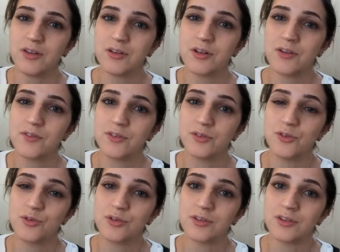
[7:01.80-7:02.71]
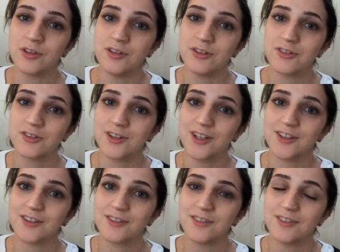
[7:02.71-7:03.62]
even using the internet.
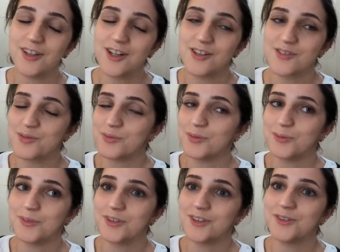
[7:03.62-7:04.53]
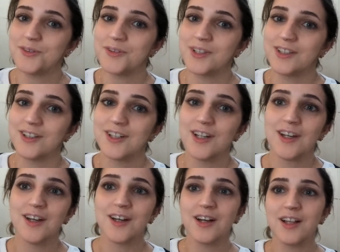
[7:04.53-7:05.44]
That's what we're doing
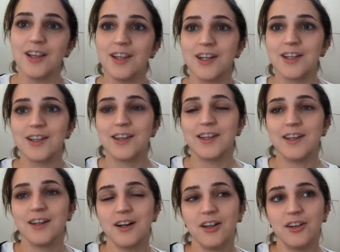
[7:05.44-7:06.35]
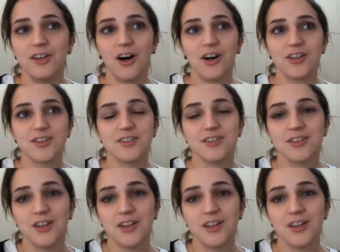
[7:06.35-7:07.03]
lately a lot.